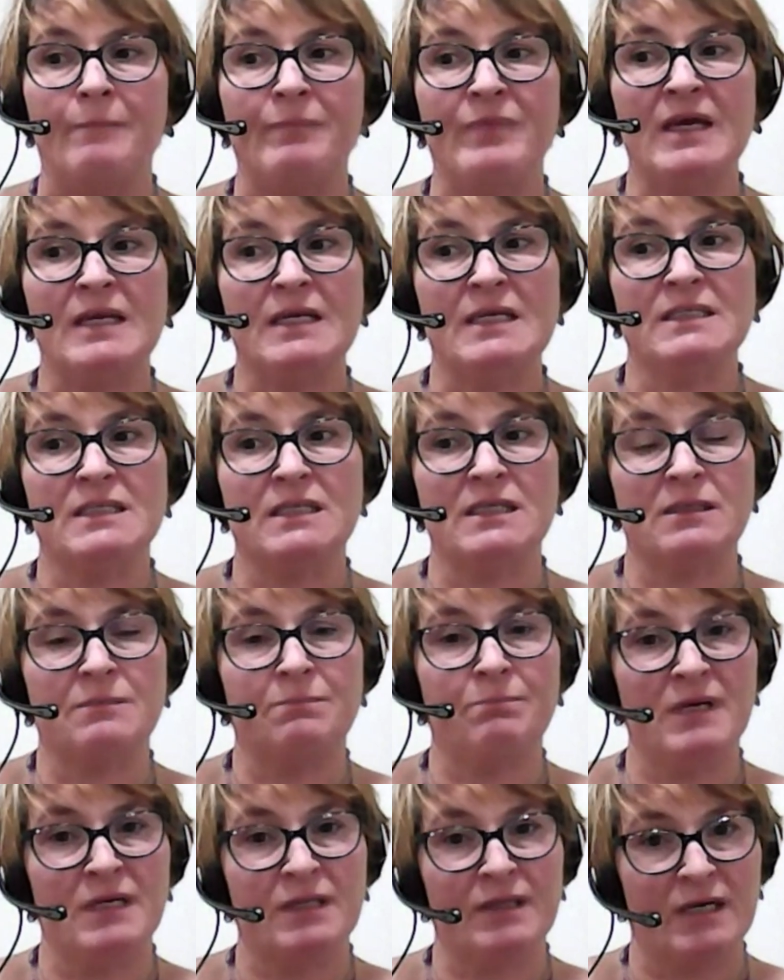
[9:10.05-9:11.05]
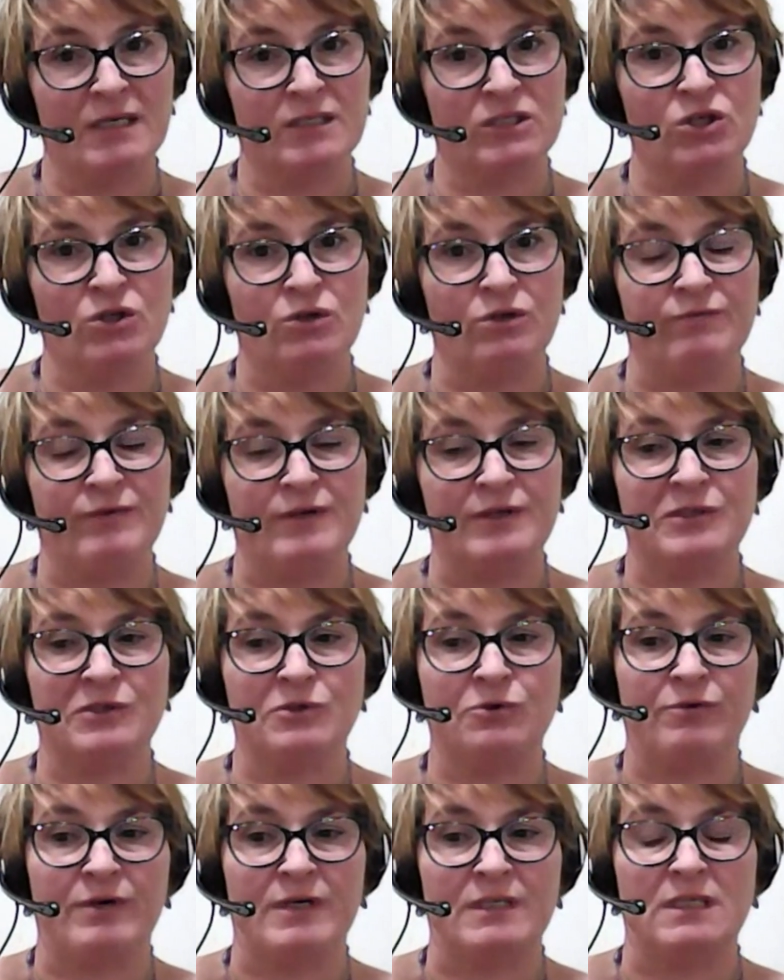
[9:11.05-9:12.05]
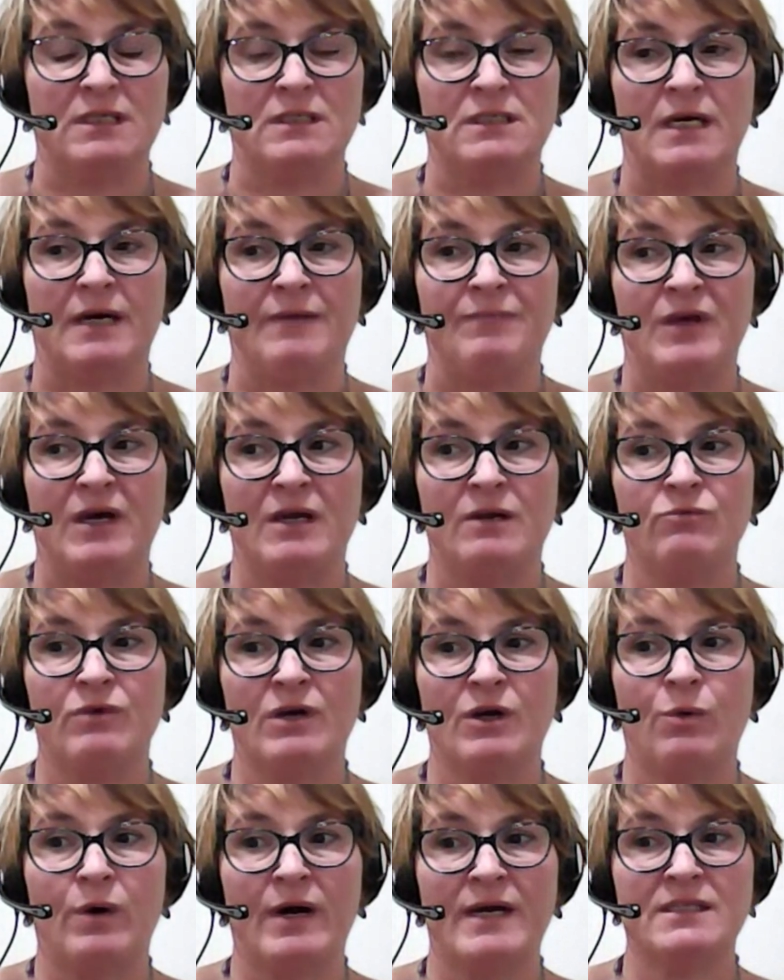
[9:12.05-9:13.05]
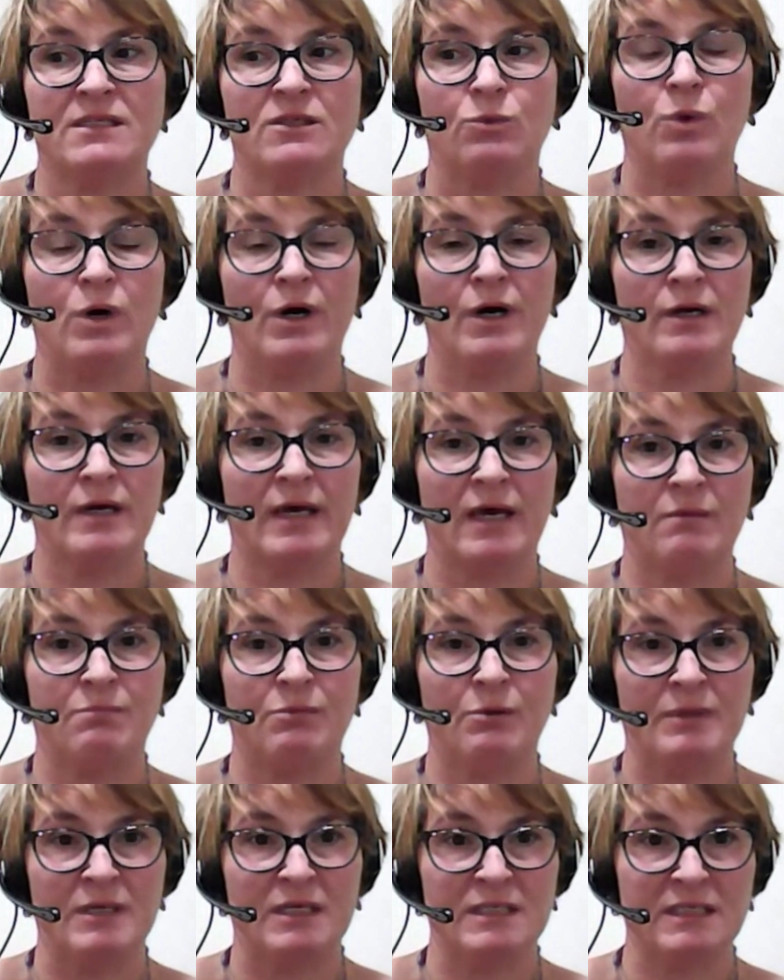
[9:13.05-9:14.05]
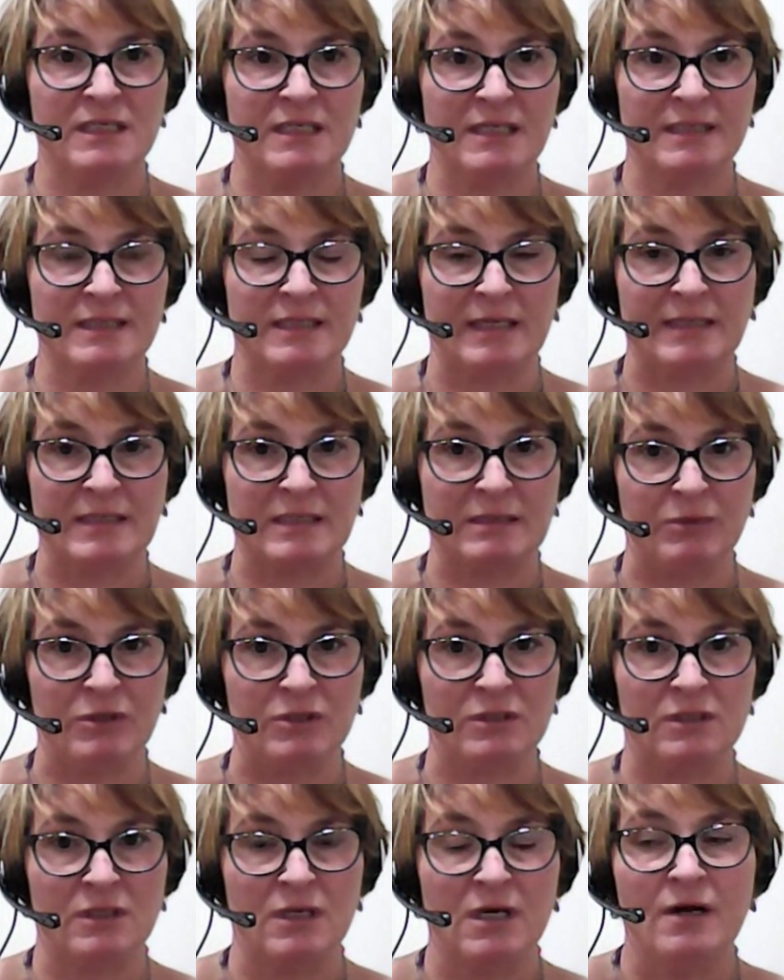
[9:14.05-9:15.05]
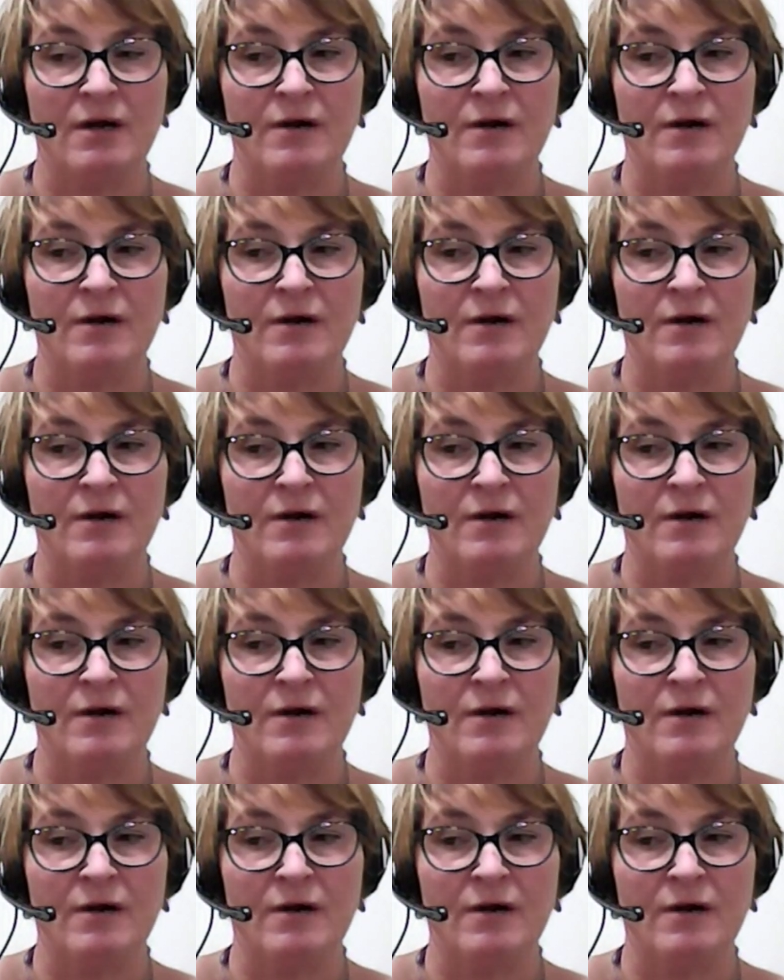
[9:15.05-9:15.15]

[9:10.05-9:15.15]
They need to submit that to Universal Credit and then request a work capability assessment.